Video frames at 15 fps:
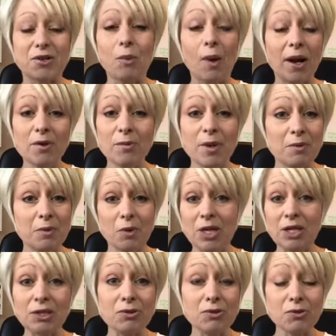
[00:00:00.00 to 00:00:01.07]
So, why do people
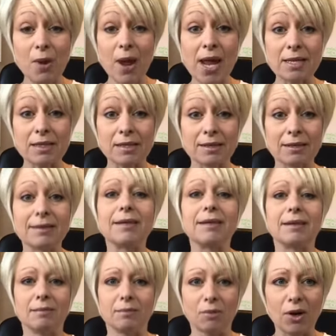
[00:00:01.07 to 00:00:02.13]
want to lose weight?
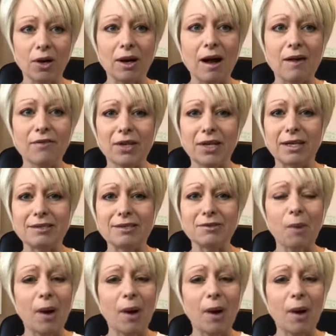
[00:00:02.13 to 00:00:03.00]
More confidence.